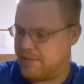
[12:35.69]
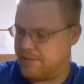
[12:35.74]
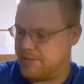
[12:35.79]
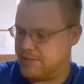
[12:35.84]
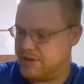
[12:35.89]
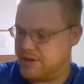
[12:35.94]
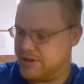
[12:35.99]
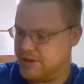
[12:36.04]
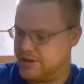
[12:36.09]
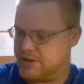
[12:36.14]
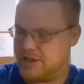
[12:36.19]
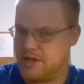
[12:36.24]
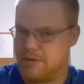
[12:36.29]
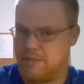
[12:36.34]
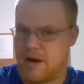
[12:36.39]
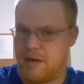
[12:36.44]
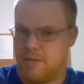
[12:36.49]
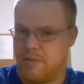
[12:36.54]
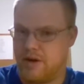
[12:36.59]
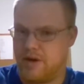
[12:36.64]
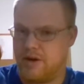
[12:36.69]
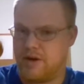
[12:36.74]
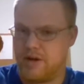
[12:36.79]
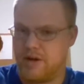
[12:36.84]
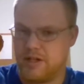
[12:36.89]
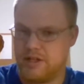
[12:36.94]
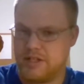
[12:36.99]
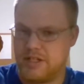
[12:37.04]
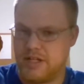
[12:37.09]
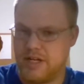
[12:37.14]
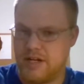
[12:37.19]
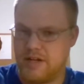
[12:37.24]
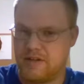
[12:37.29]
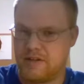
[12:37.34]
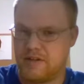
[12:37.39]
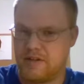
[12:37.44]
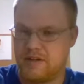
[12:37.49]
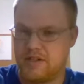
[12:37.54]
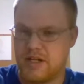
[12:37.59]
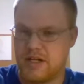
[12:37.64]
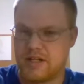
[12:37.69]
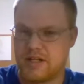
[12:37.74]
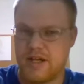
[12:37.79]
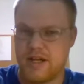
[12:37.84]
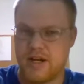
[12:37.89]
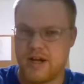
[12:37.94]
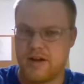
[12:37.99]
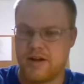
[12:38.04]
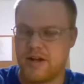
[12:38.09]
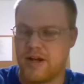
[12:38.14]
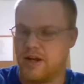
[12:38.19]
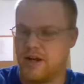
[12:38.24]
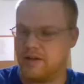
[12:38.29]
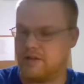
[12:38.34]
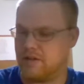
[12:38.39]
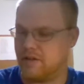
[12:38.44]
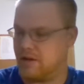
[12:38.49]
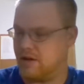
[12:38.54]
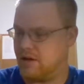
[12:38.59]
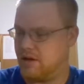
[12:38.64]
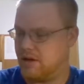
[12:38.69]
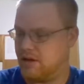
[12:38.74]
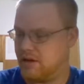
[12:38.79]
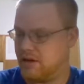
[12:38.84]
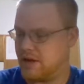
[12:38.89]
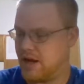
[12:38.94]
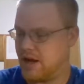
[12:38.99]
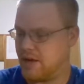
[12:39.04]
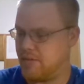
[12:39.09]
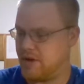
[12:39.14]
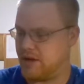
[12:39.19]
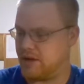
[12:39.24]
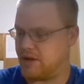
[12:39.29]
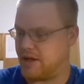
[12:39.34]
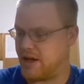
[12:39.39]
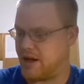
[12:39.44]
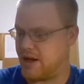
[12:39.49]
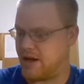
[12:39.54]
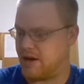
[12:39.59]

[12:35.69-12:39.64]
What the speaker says: she made me grilled cheese. Check that out, guys. Can't beat that.